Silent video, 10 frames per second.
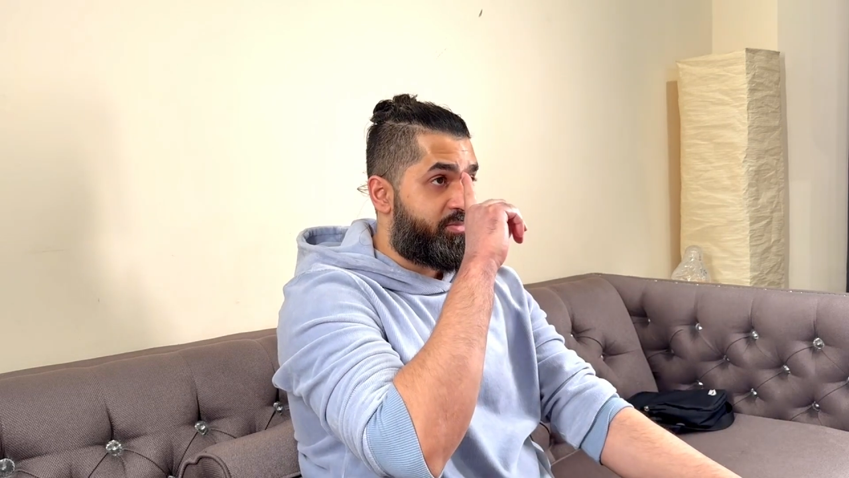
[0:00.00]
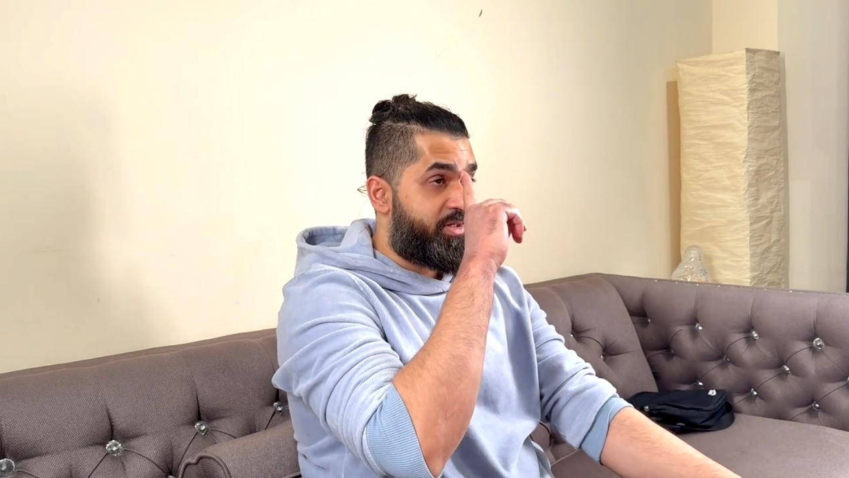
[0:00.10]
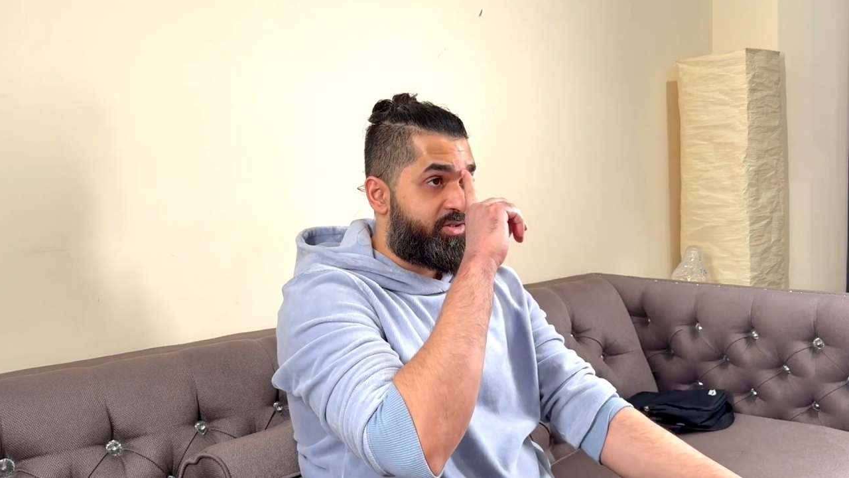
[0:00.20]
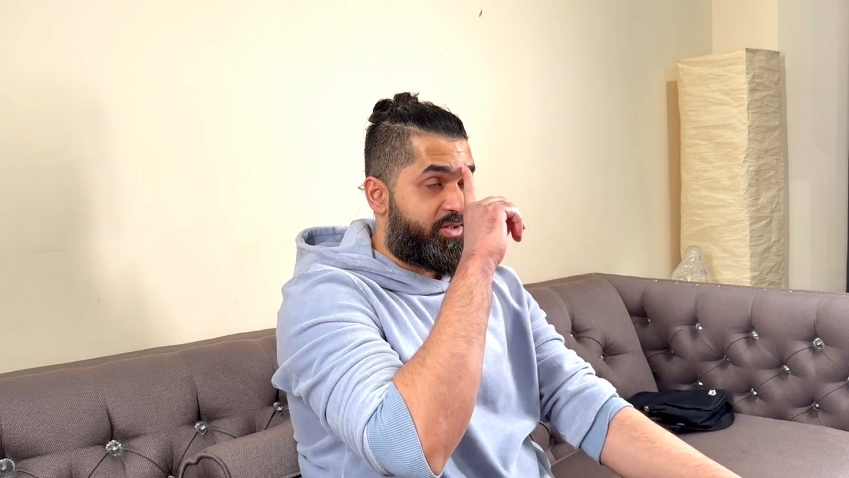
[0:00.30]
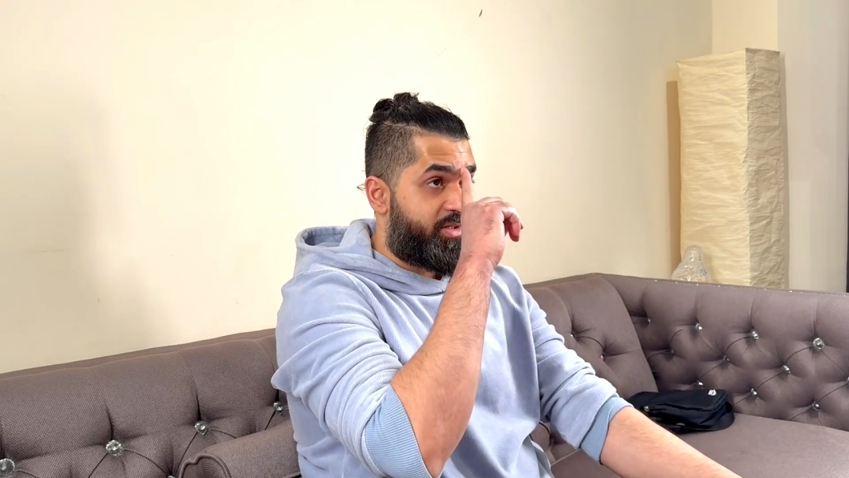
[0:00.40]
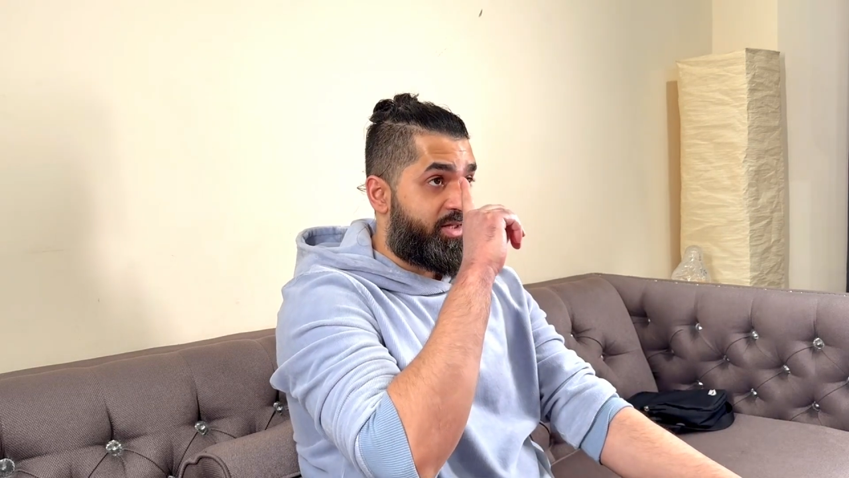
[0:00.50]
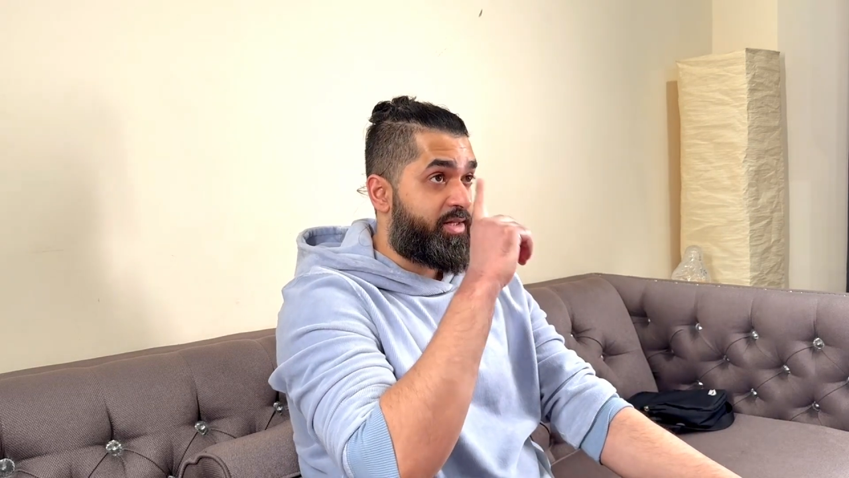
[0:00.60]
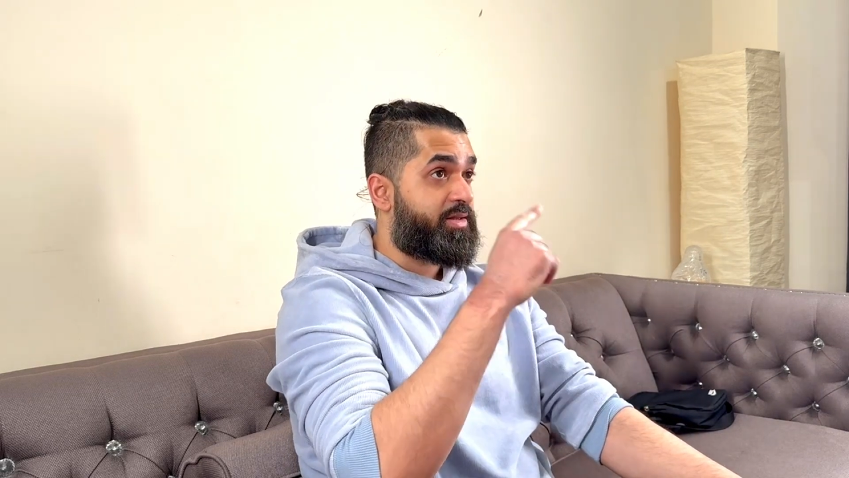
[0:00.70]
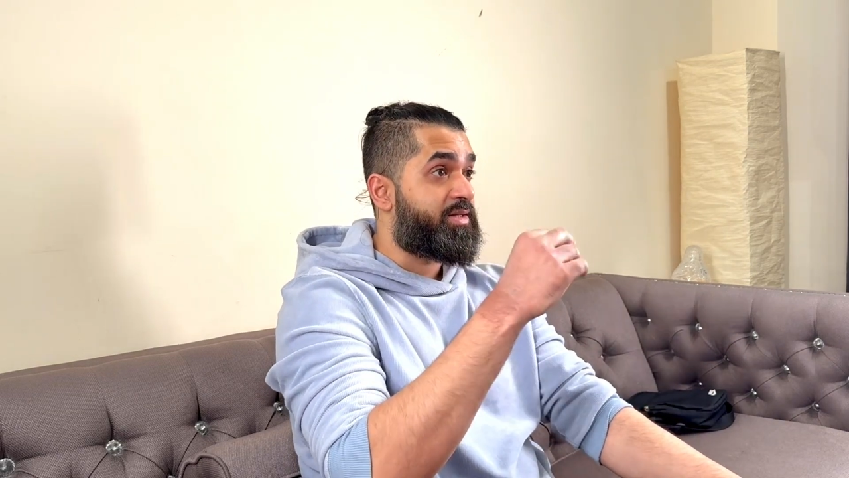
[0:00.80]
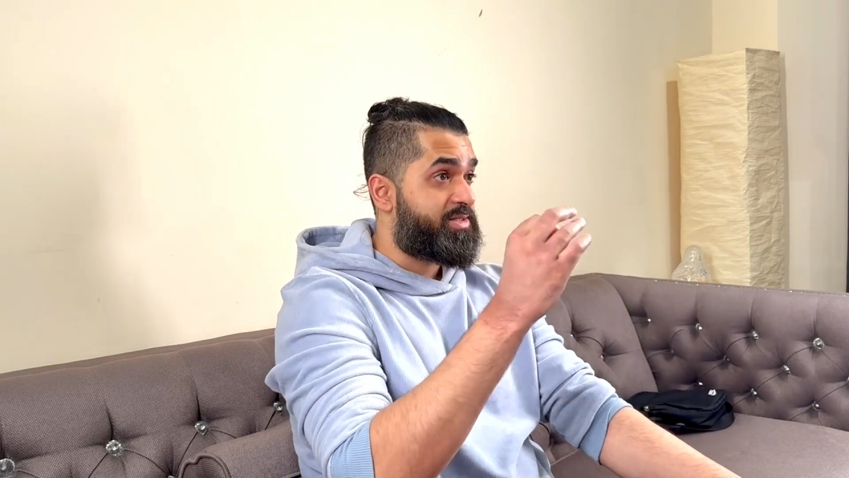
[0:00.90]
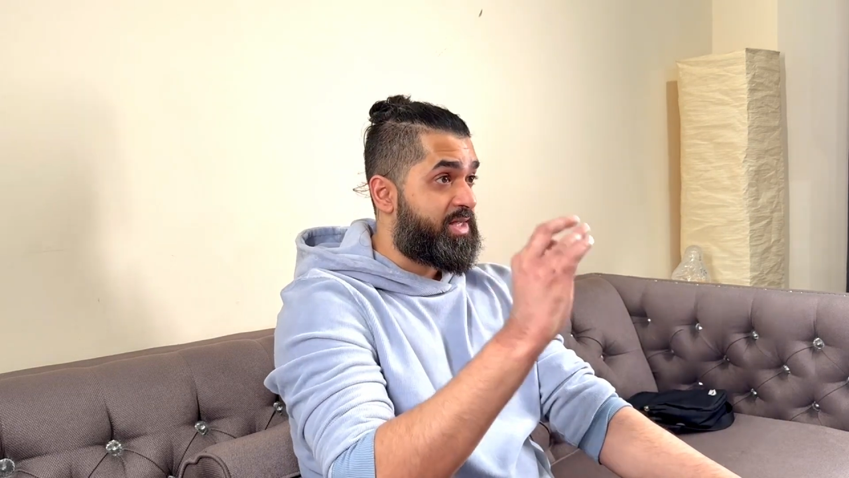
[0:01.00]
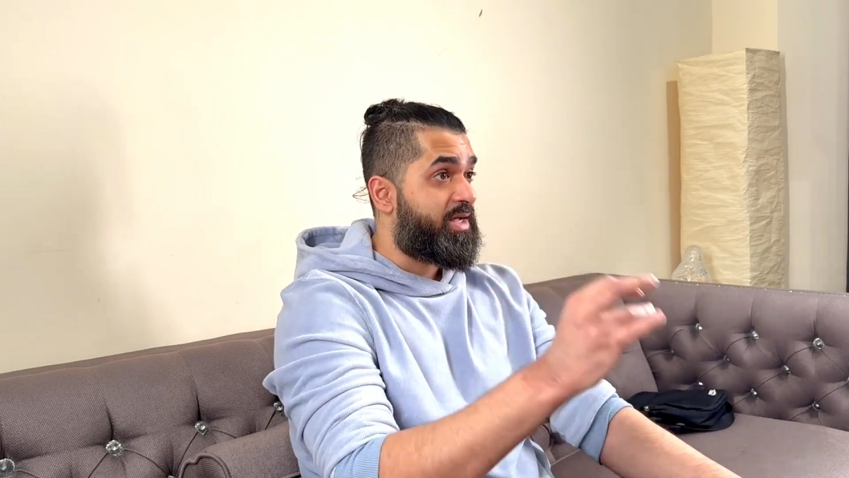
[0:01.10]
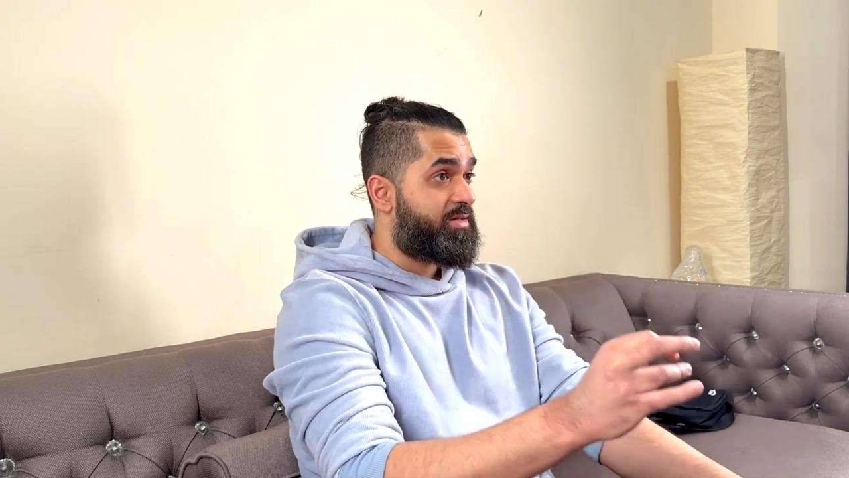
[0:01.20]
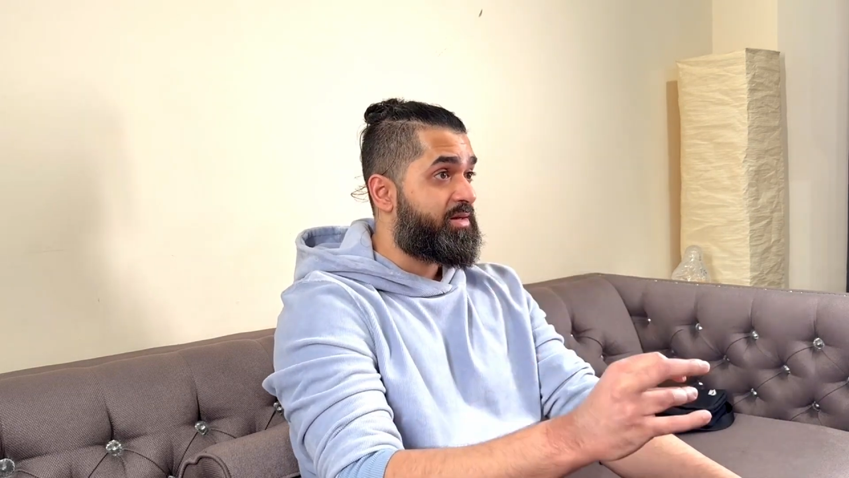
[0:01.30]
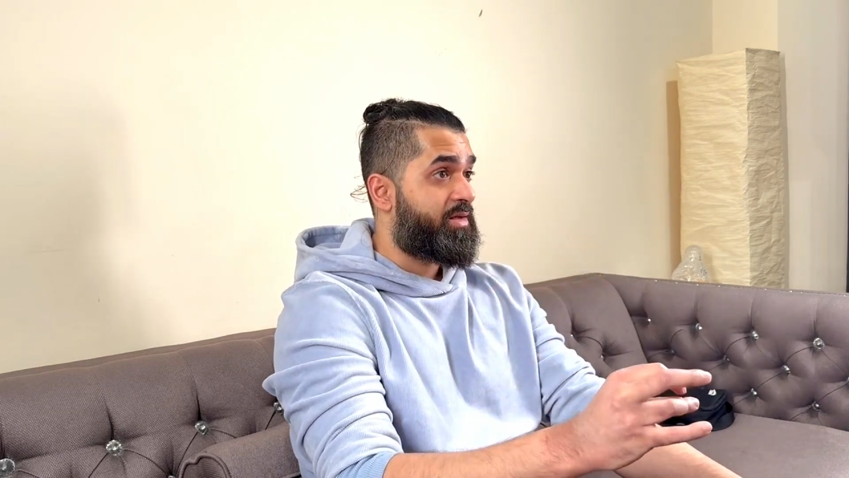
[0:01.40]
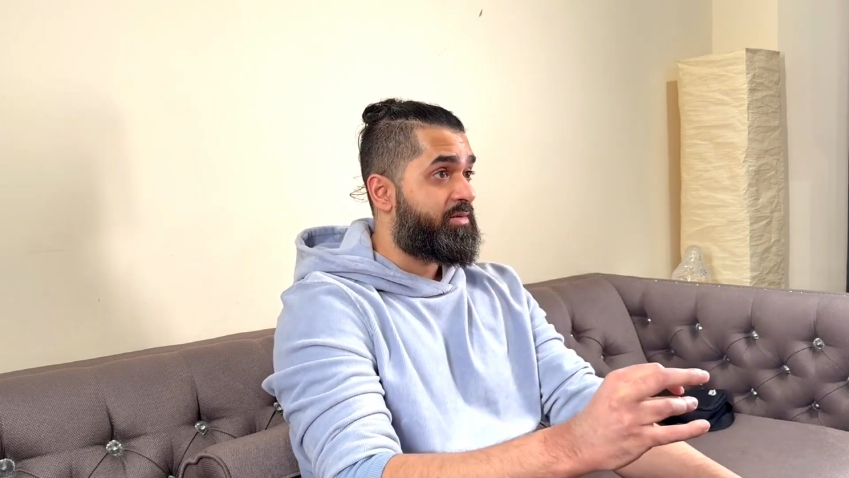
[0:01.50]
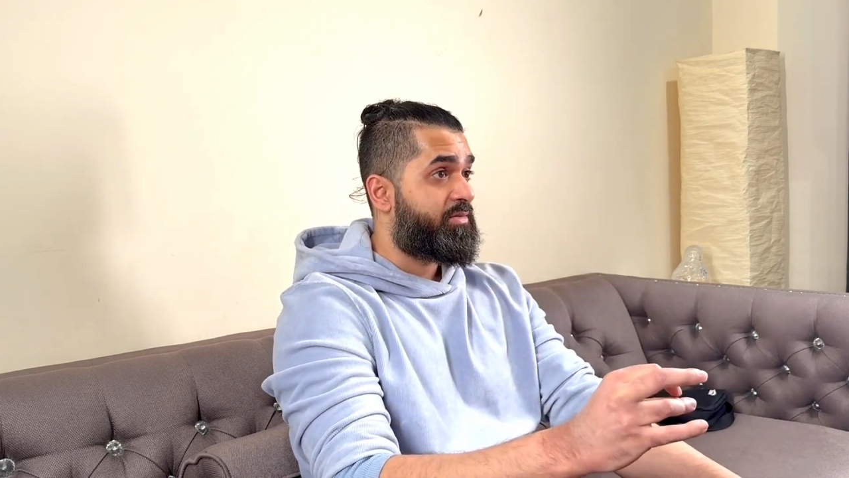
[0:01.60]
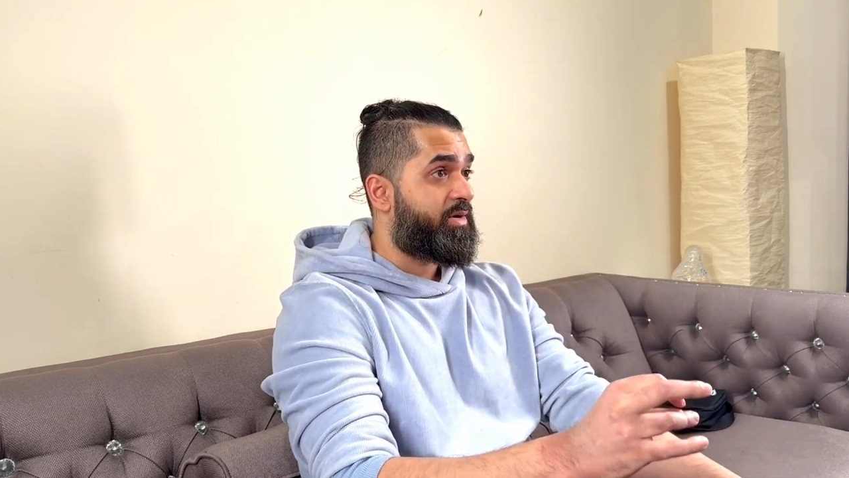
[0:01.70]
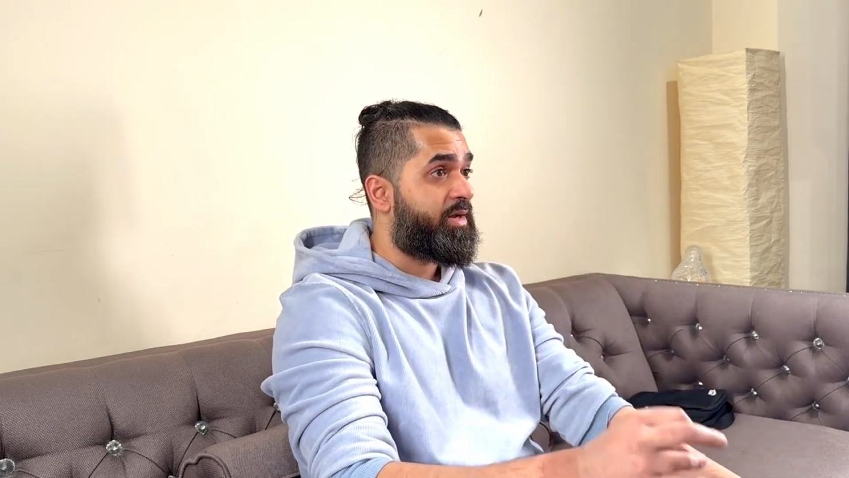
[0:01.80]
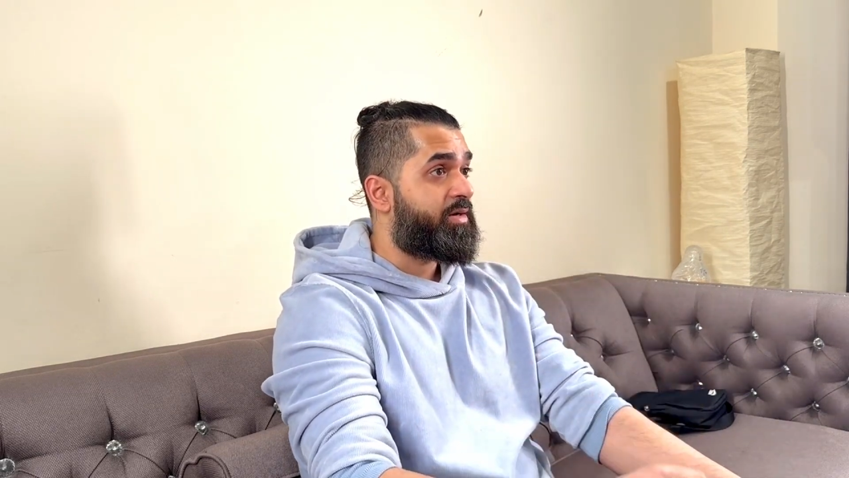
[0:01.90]
mentioned that the sadhana,
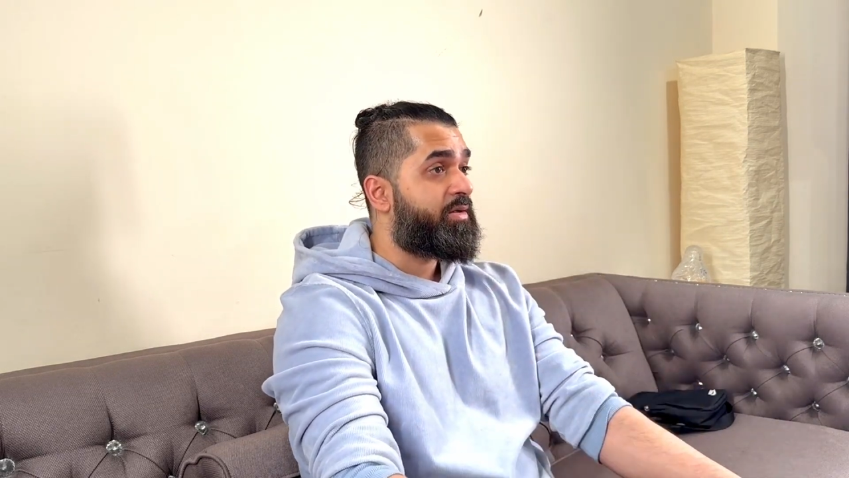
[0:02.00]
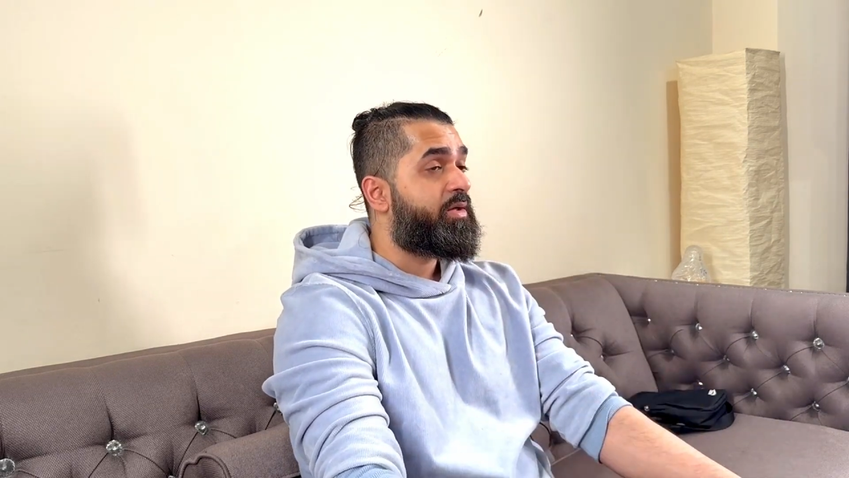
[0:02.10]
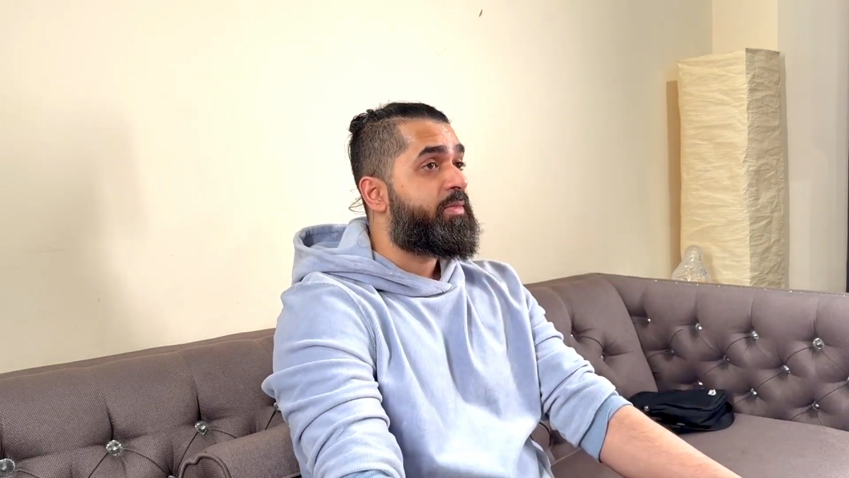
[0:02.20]
right?